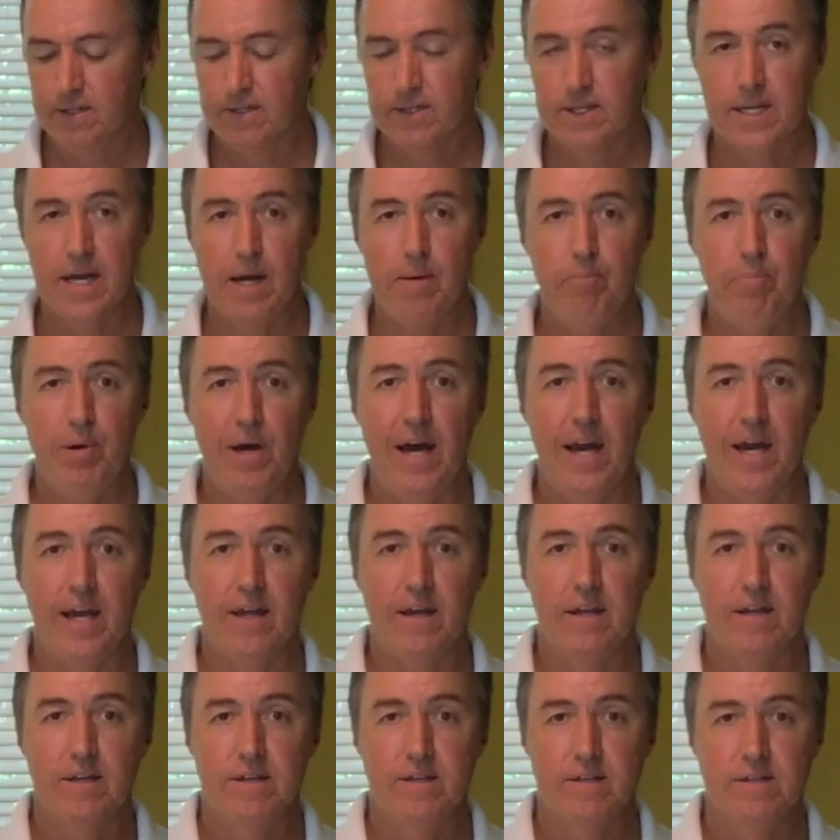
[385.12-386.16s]
kanpai.
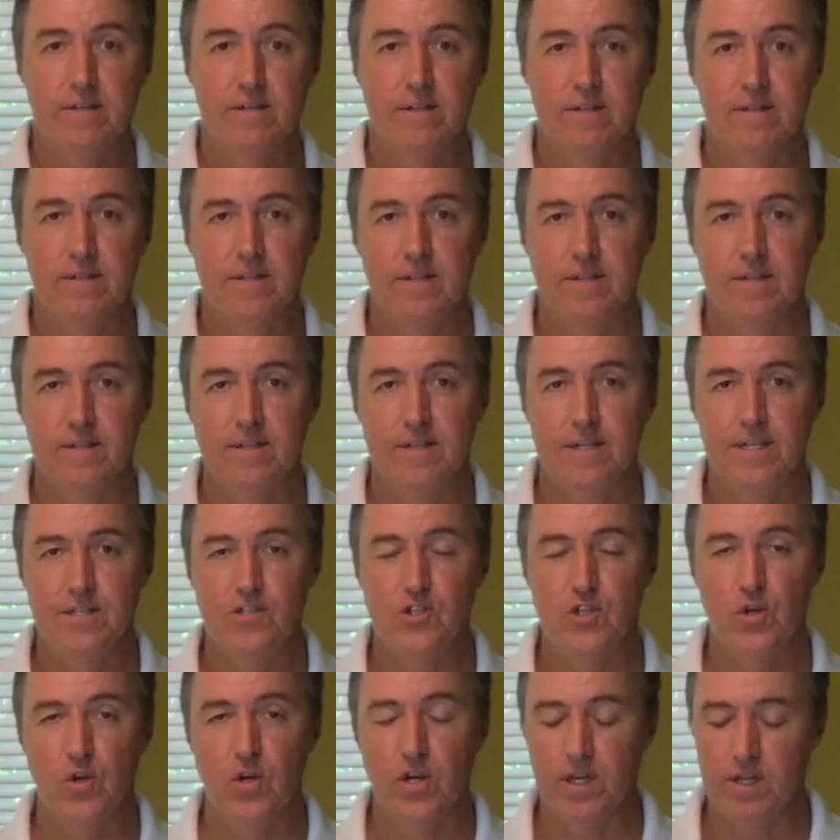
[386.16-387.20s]

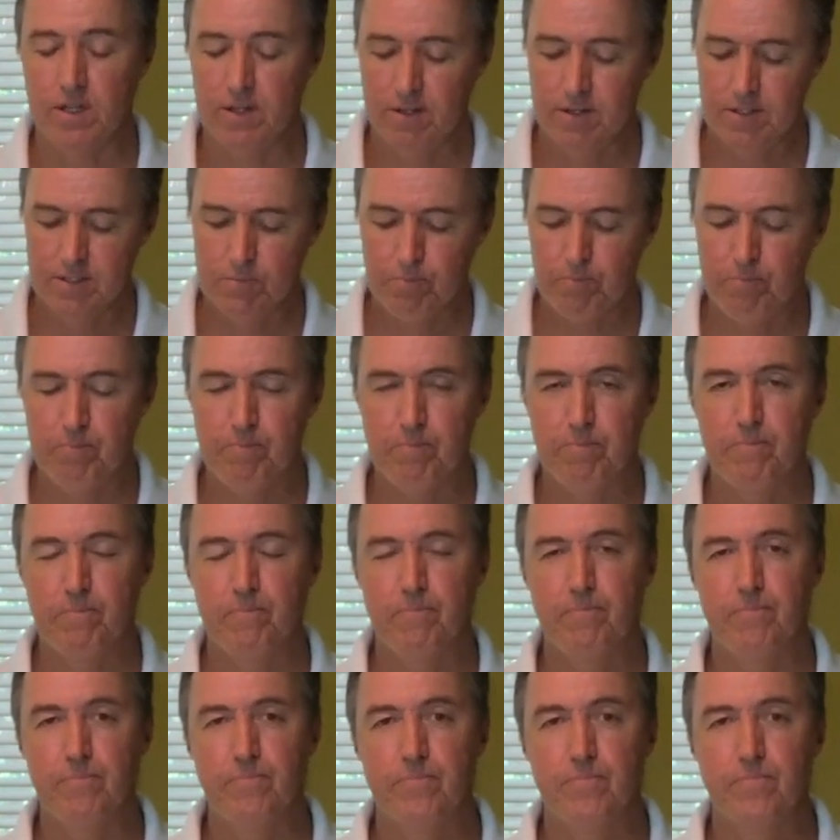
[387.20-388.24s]
Enjoy. This
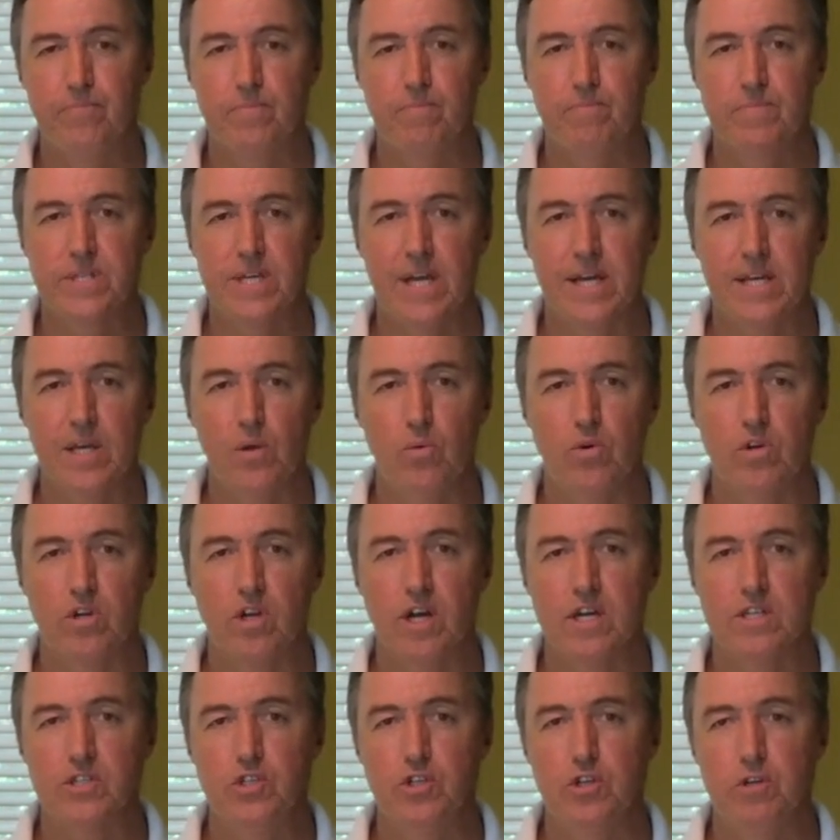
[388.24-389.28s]
sake will
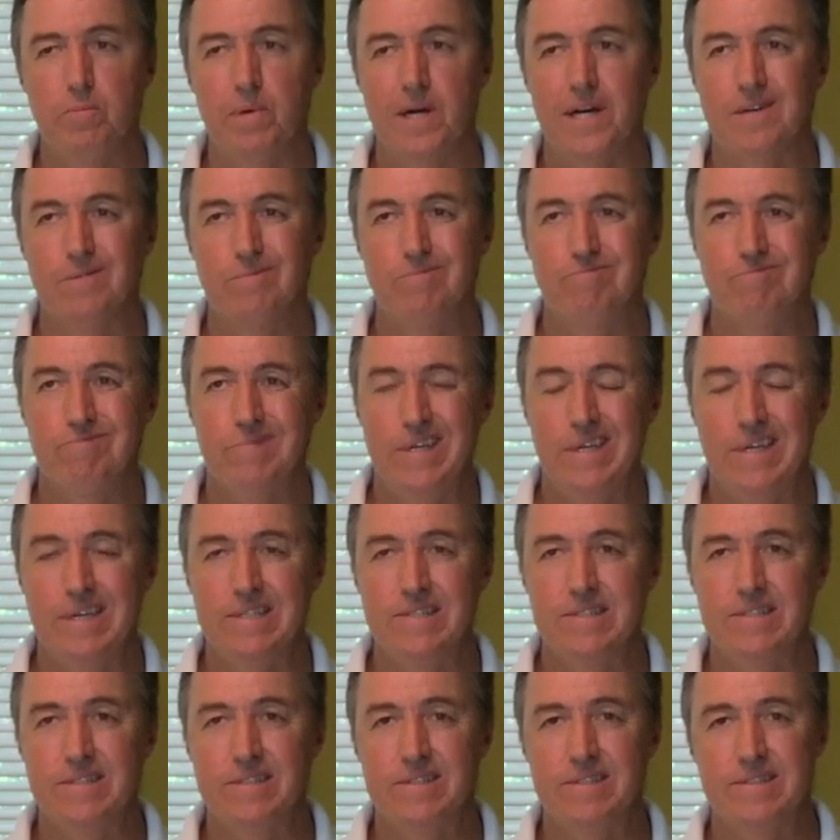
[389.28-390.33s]
cost you about
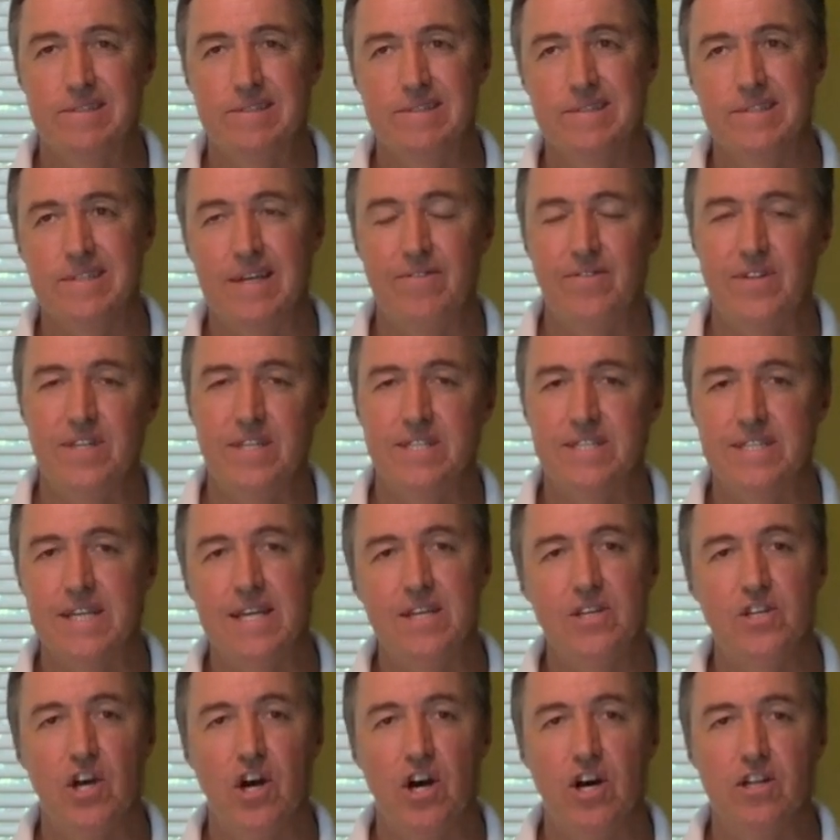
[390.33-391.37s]
$7 to
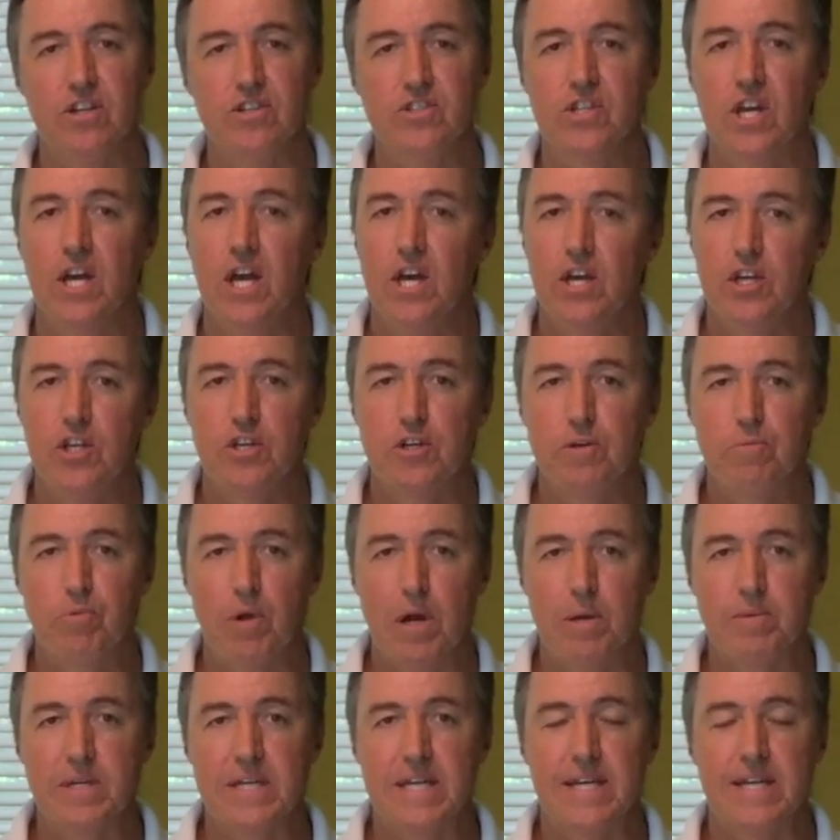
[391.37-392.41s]
$10. You can
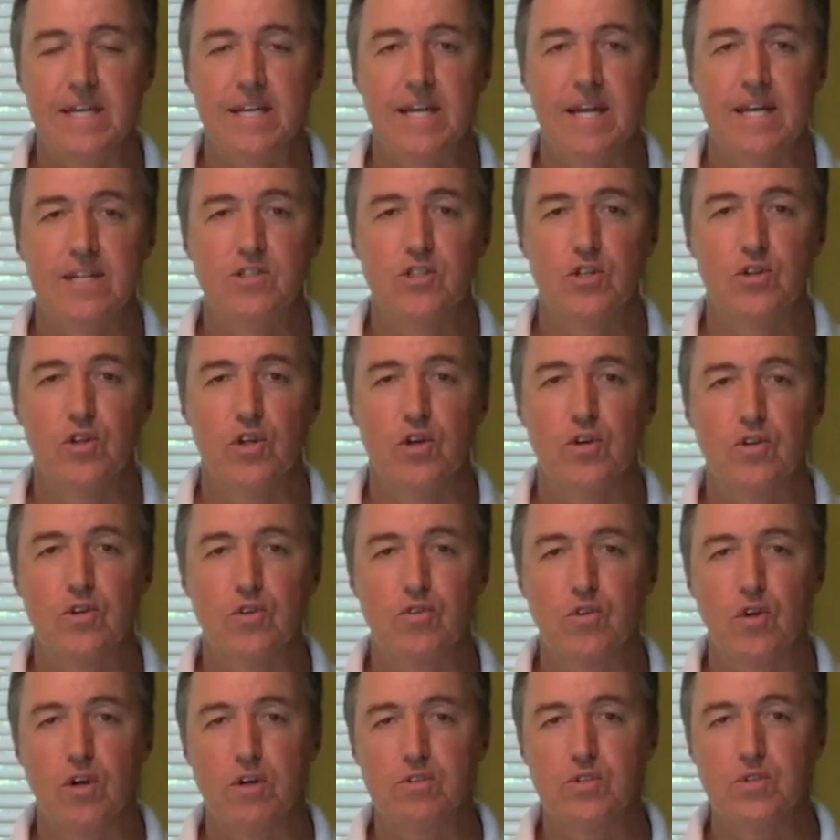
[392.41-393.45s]
probably get it at your local
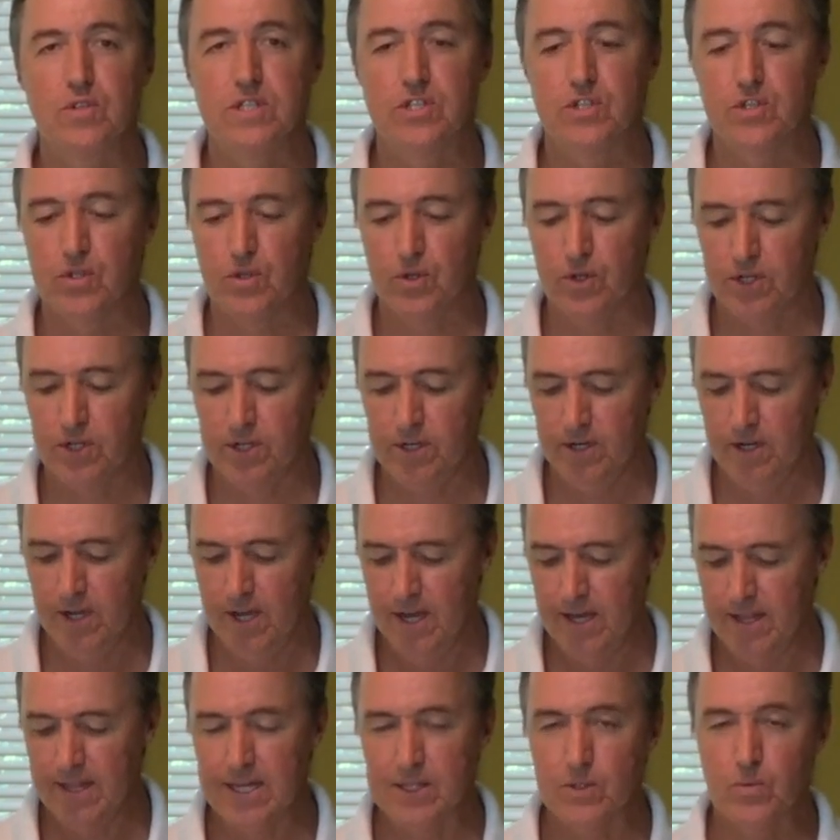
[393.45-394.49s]
grocery store.
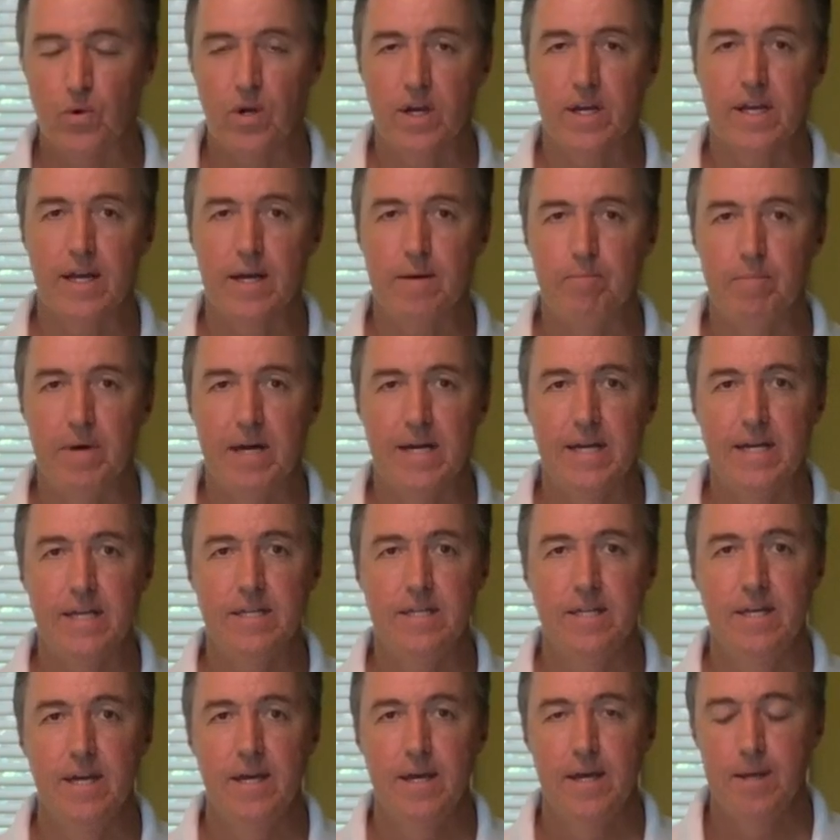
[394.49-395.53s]
That's where I got mine.
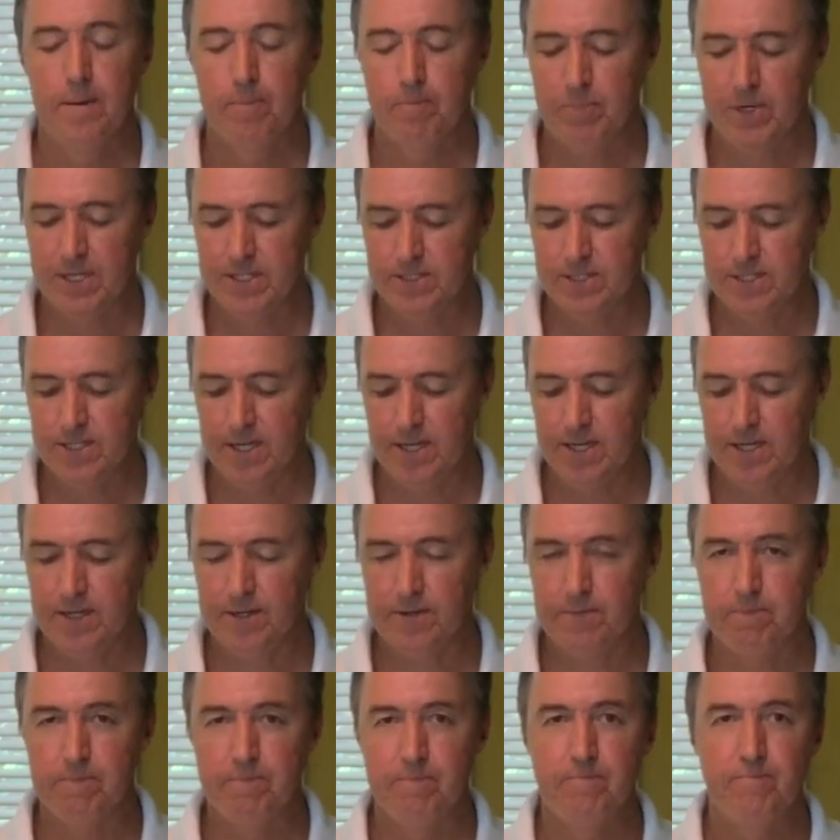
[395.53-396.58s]
But
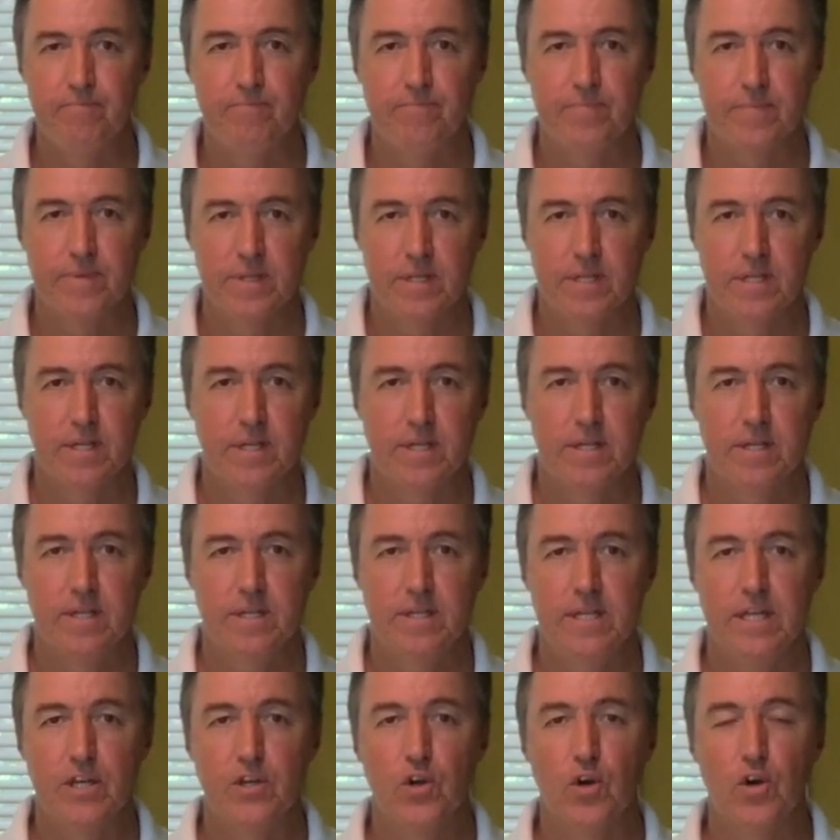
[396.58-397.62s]

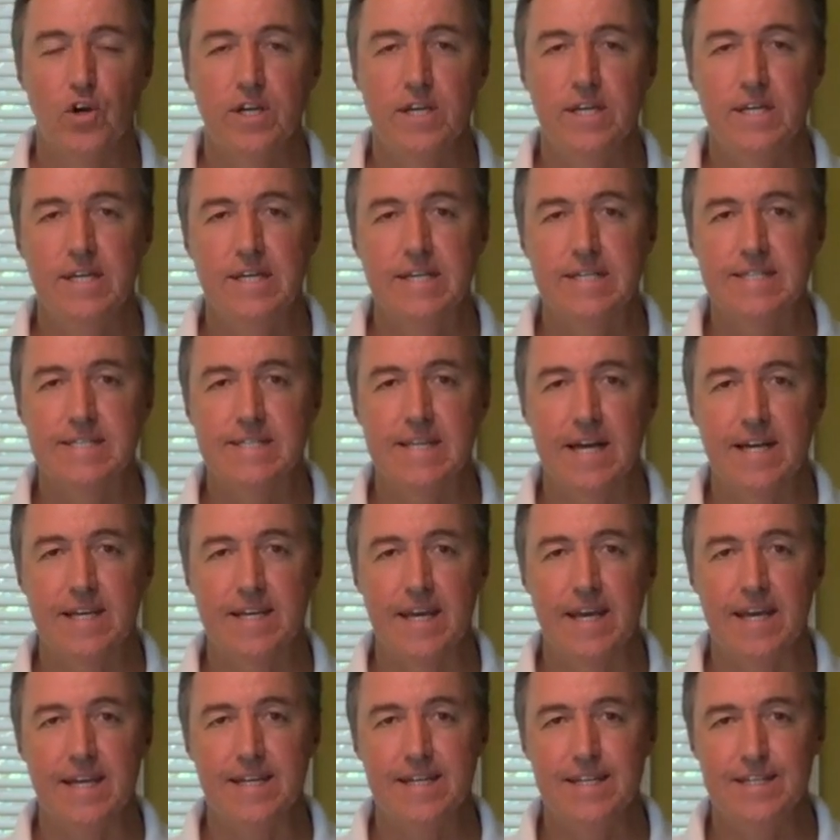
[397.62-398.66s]
nigori
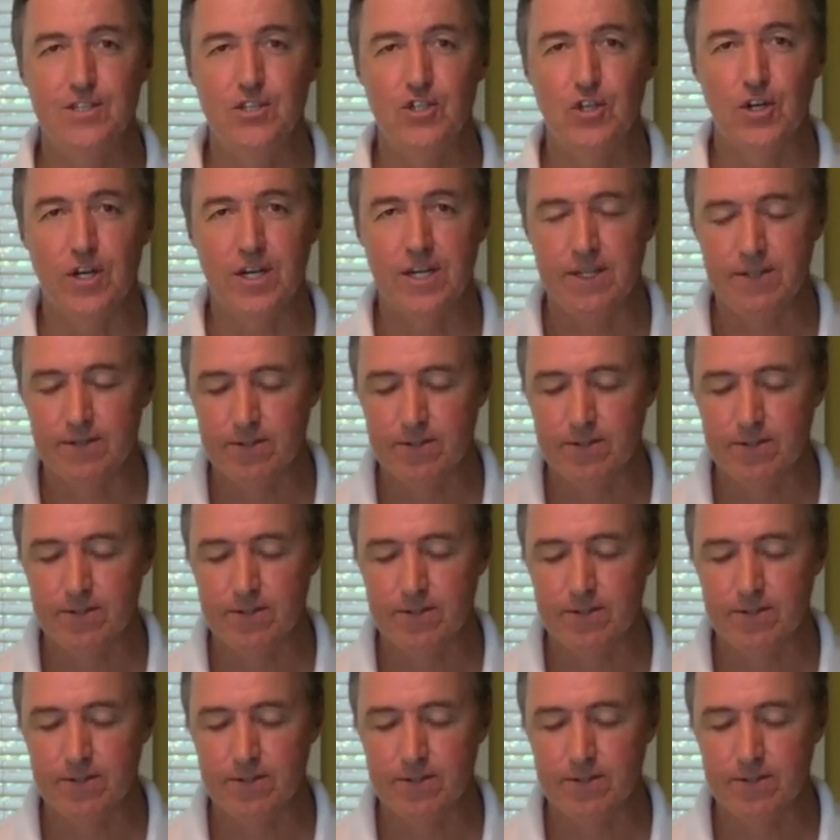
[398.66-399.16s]
sake. Enjoy.